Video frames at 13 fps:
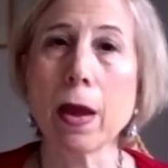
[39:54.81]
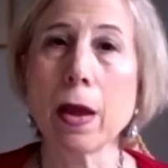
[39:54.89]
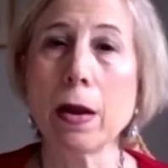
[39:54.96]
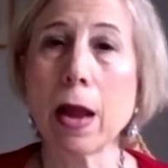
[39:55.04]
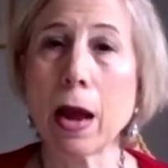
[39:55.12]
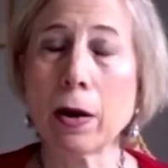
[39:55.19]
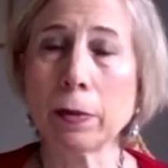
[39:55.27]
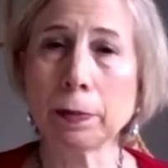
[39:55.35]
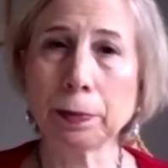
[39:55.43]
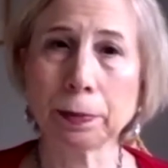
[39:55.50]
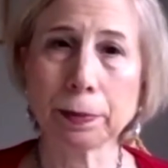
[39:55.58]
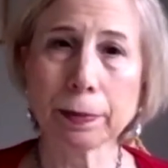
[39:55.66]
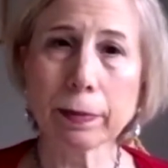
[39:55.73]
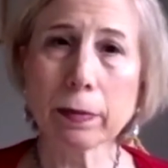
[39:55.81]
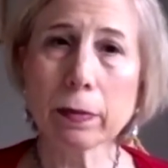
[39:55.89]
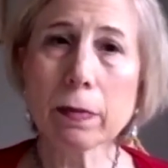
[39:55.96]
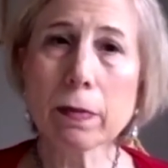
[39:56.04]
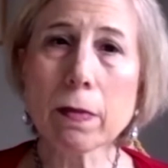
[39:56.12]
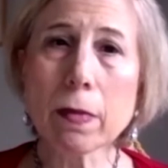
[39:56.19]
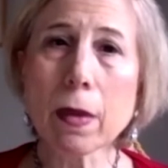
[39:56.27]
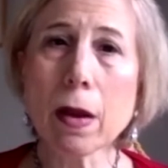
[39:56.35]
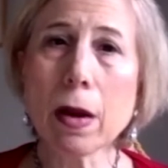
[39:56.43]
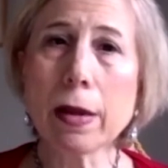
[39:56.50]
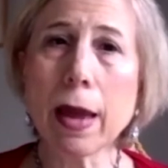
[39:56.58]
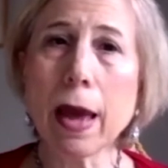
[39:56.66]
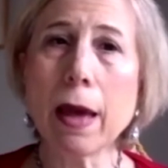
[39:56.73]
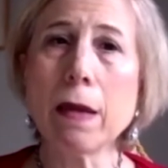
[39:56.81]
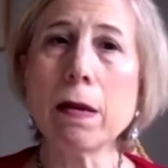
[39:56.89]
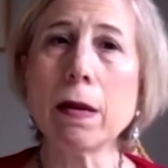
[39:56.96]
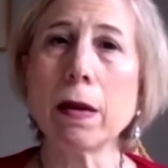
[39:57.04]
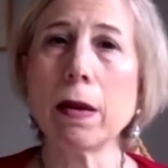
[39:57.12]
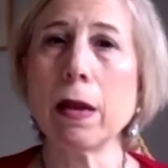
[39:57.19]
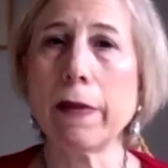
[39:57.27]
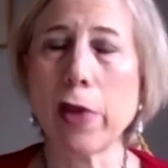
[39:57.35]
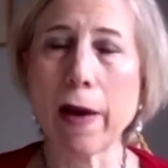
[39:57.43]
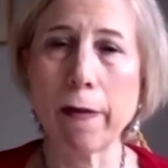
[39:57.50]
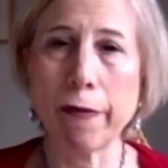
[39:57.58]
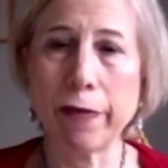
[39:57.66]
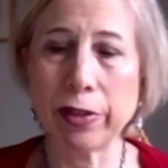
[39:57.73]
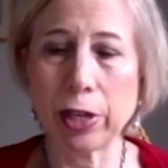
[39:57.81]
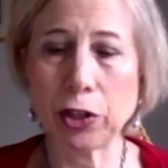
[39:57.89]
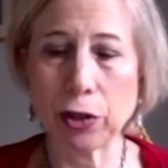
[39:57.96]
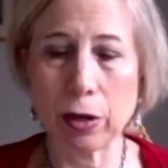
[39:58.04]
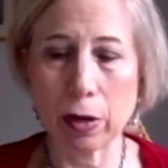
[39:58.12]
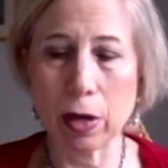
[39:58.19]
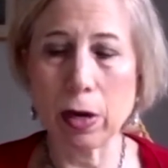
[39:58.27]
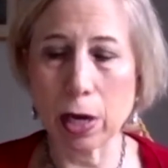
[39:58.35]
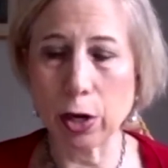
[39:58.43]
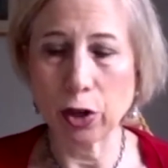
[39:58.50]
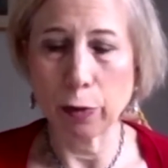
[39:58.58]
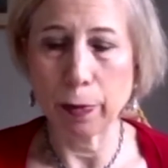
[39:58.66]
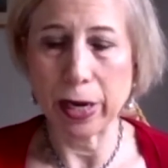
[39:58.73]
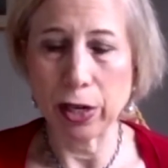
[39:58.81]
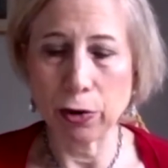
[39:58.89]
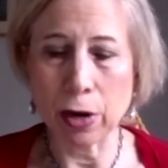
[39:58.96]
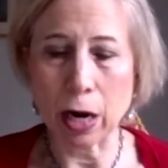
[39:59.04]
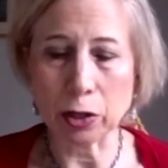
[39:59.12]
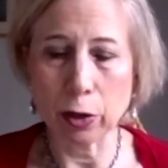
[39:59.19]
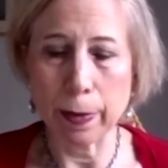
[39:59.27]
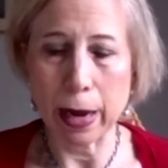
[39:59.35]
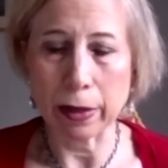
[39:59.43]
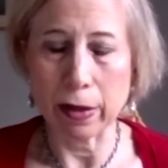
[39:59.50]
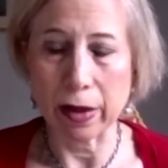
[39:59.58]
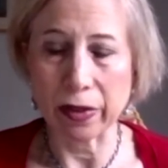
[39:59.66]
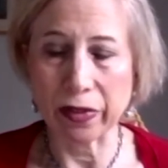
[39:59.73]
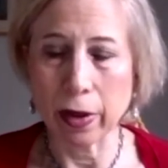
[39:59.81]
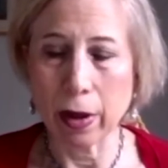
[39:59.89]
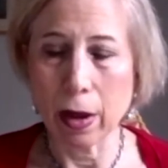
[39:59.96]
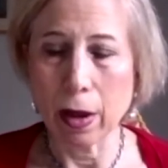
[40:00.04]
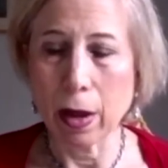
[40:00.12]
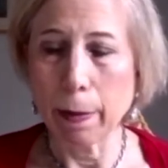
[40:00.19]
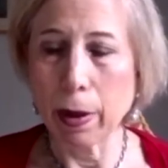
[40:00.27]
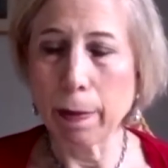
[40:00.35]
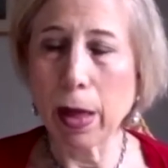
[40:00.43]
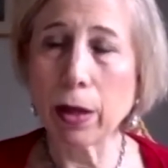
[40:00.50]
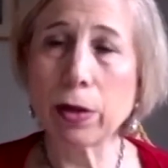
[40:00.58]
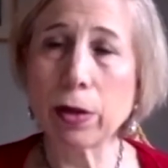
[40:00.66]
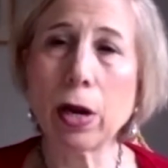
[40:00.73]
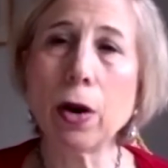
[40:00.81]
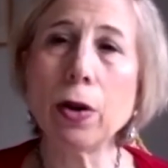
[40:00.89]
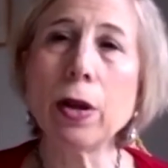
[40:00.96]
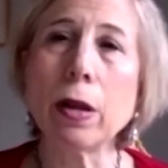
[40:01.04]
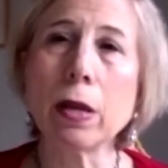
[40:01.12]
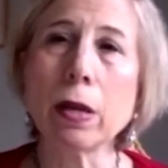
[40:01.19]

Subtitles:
Now, again, if you have a physician, you should speak to your doctor about this, but melatonin